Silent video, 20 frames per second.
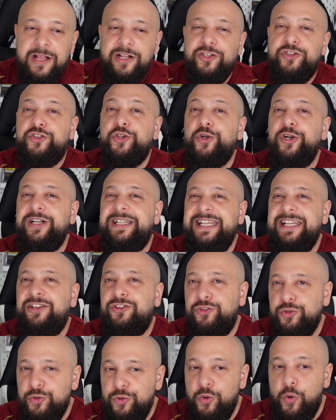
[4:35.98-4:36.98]

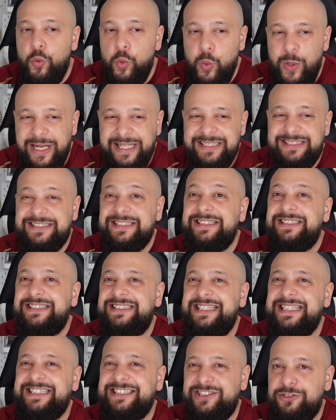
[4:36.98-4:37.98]
32 wins,
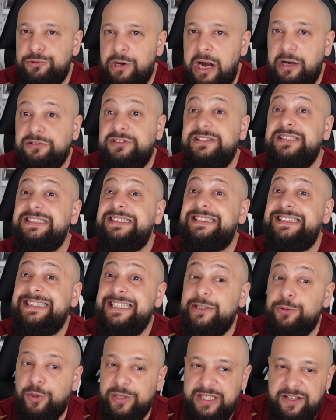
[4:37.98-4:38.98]
6 draws,
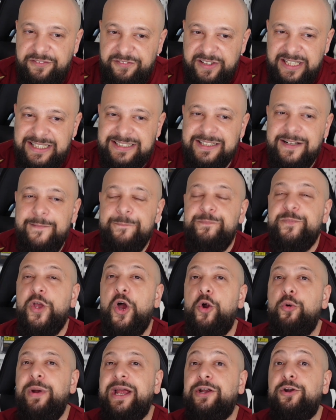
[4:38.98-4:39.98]
0 defeats, a
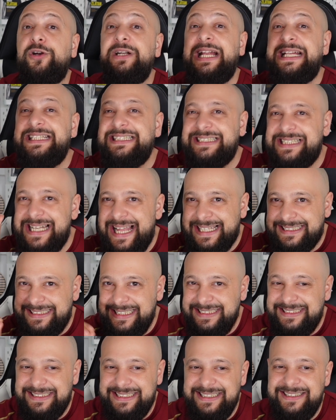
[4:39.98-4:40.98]
record that is lasting
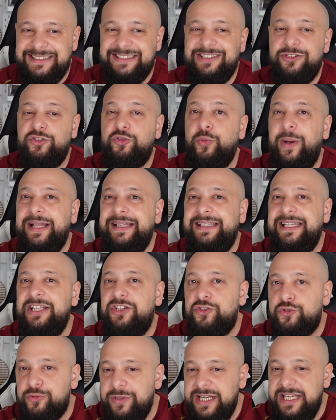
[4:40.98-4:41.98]
since
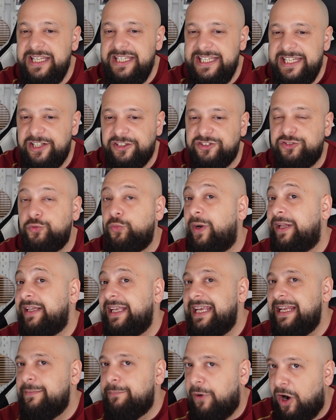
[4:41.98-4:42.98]
23 years. When
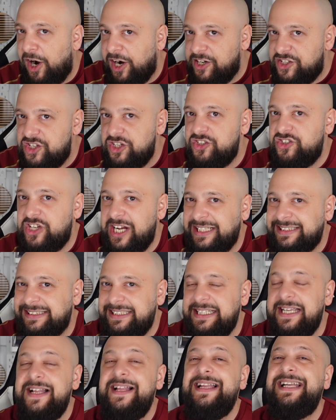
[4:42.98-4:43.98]
in March,
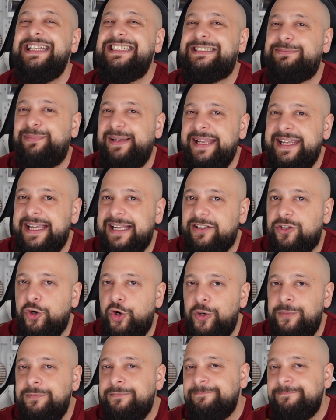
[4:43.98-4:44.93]
Chelsea is playing at home,